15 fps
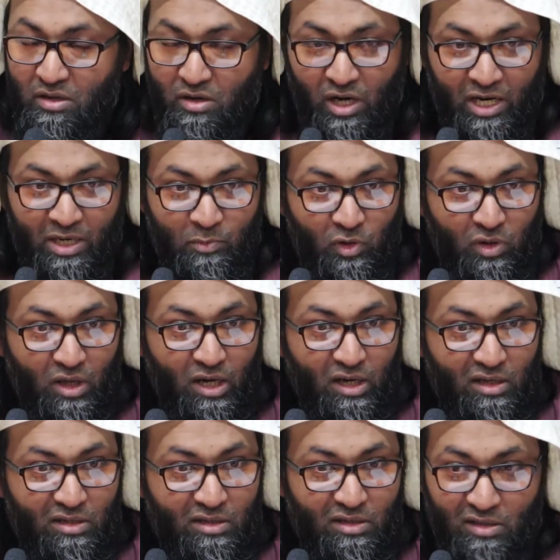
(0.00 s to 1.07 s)

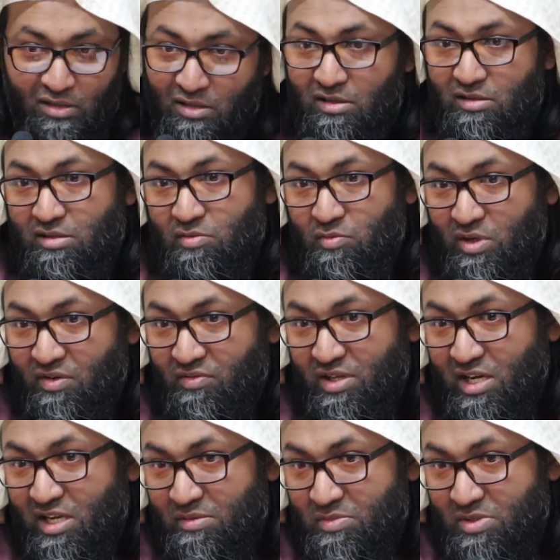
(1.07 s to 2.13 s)
Rahimullah, one of
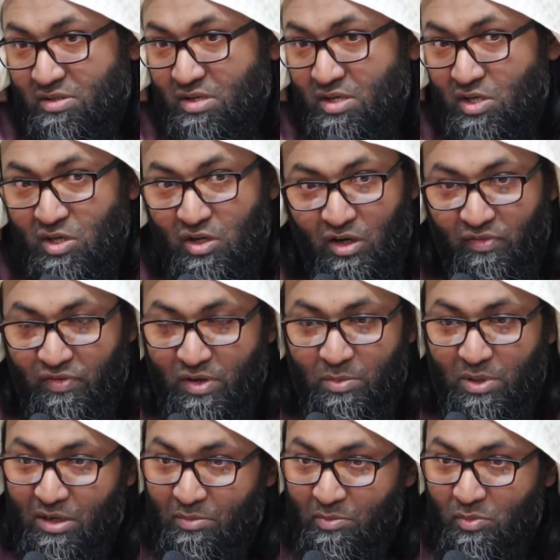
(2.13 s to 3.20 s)
the names of
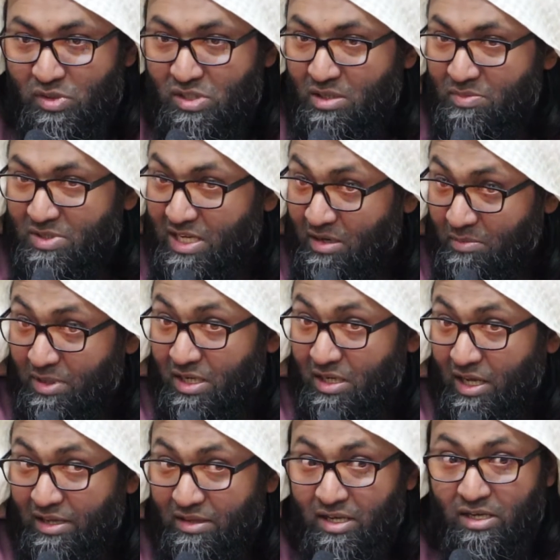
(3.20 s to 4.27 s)
Muslims can be
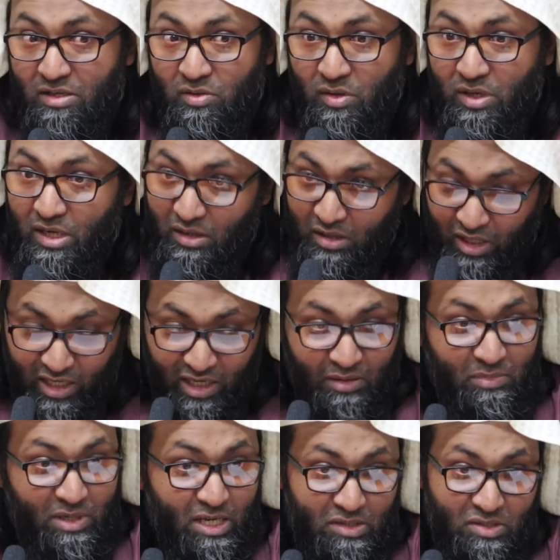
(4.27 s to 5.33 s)
like that, okay?
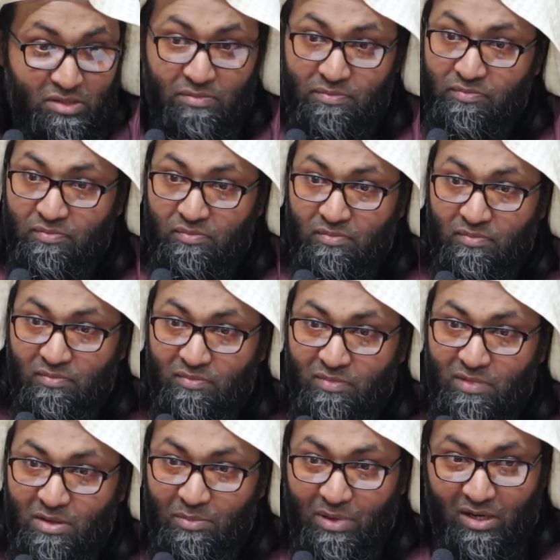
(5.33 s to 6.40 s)
Rahim, yes.
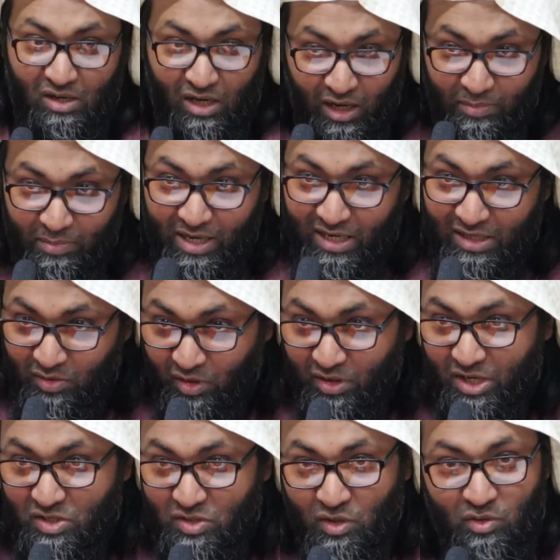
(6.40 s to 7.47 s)
But Rahman
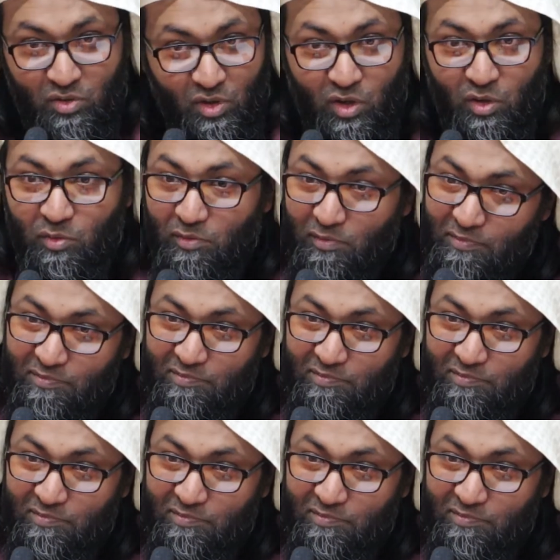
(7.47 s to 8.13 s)
on its own, no.